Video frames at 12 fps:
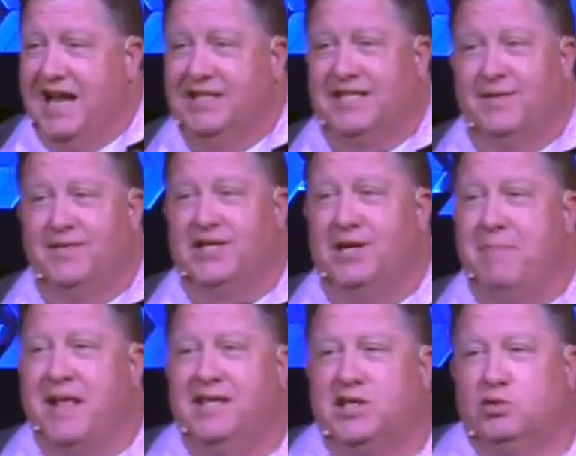some of us said,
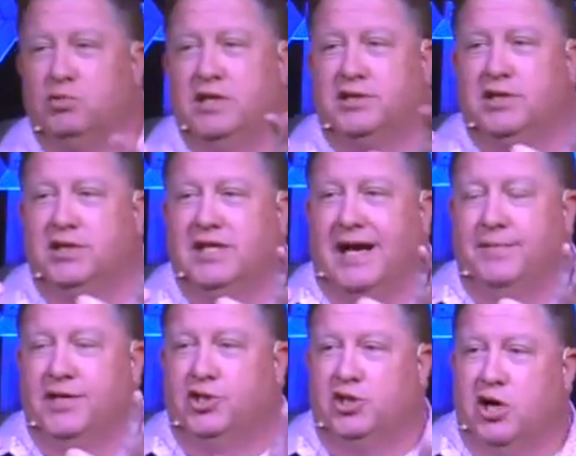man, this is the job of
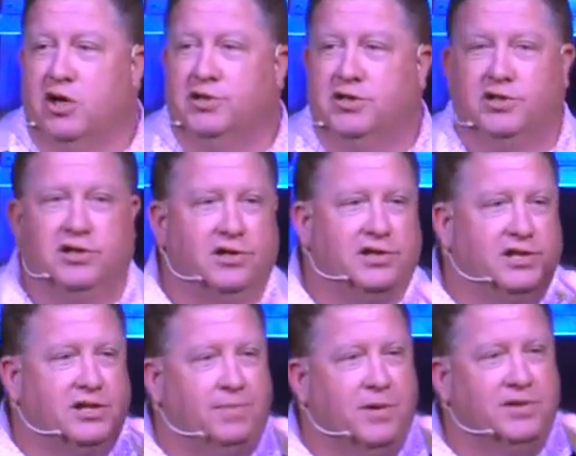the church. The church is
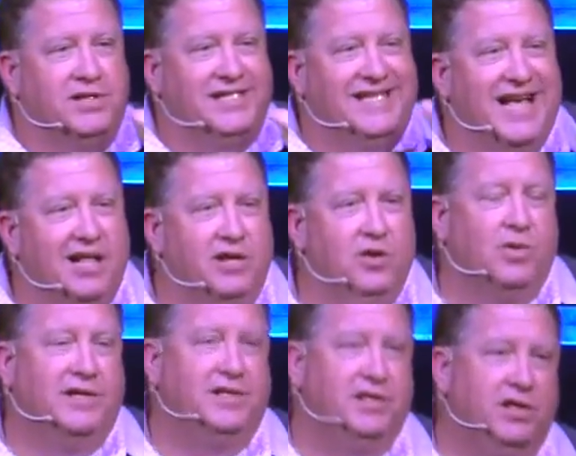supposed to tell you
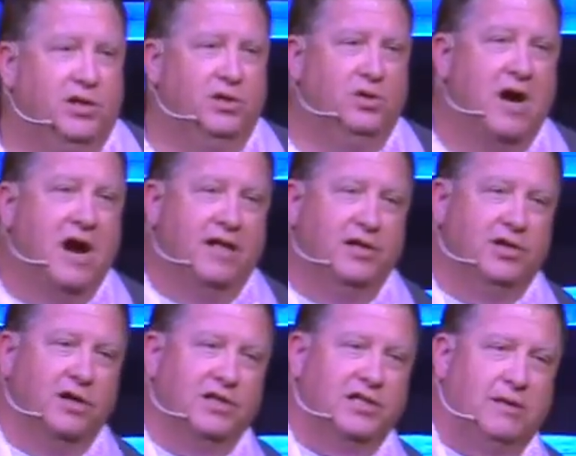what to do. The
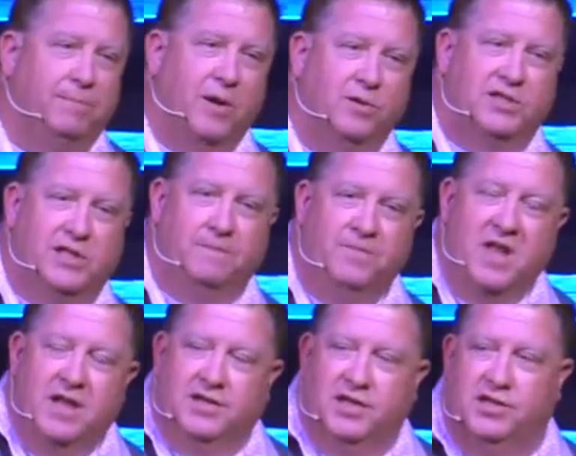church is supposed to
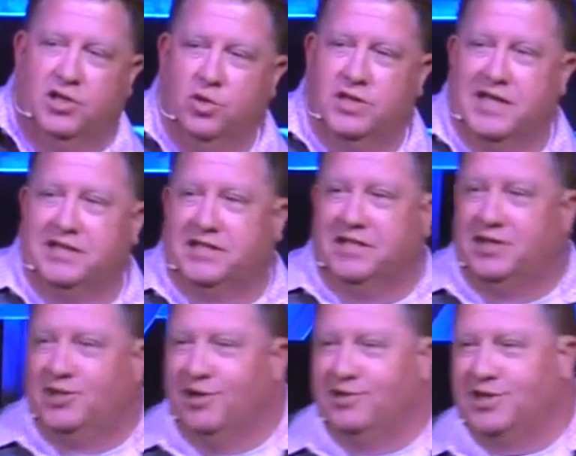do this, and the
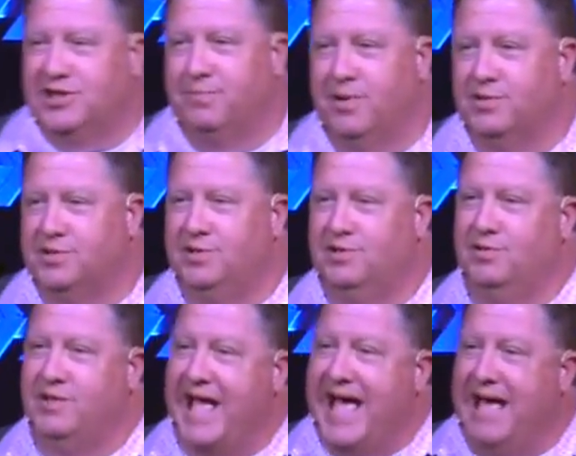church is supposed to
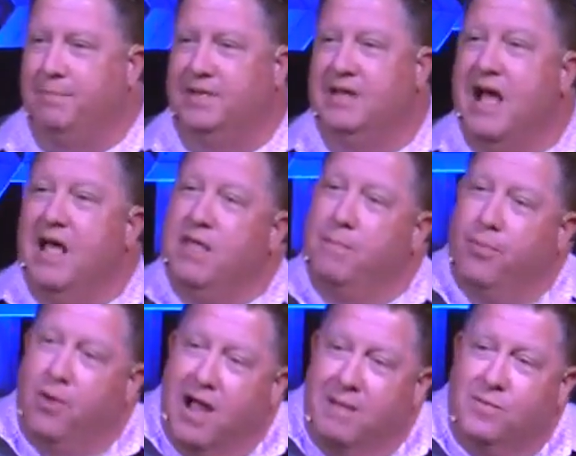do that. But the
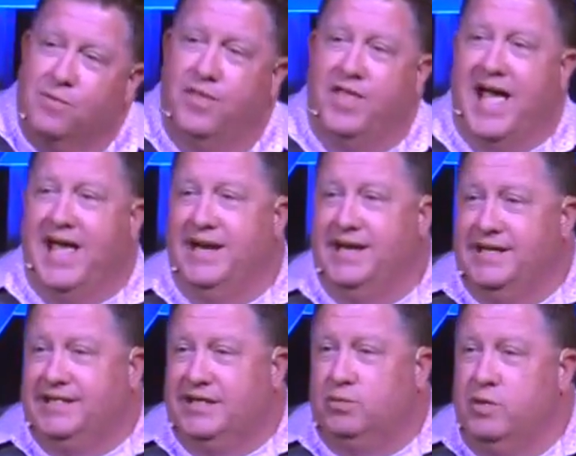problem with that
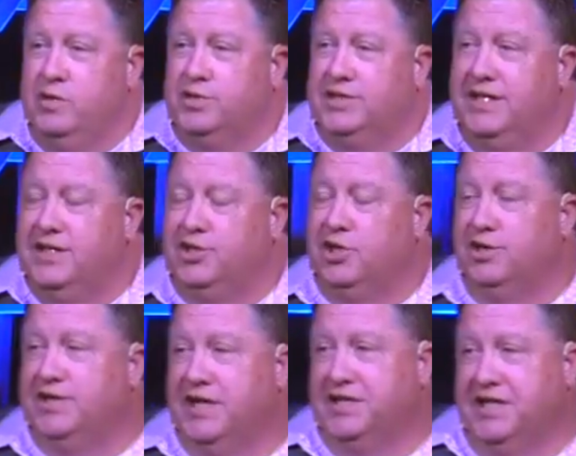is when you see the
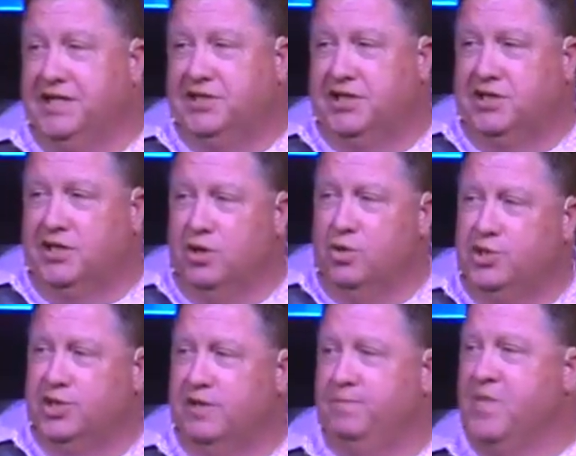church as an
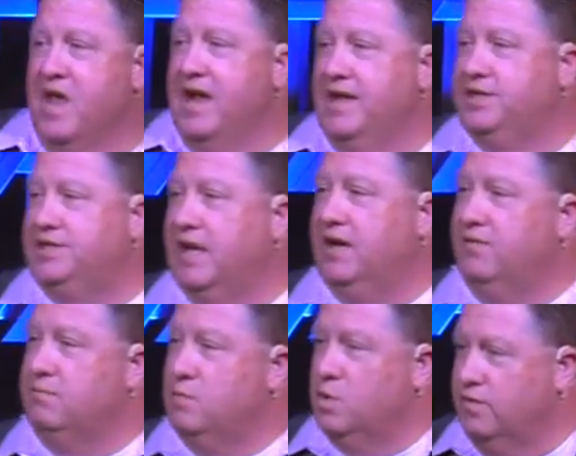institution instead of
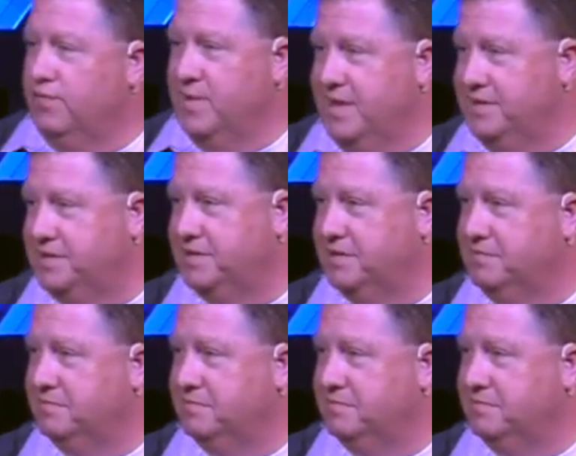a movement,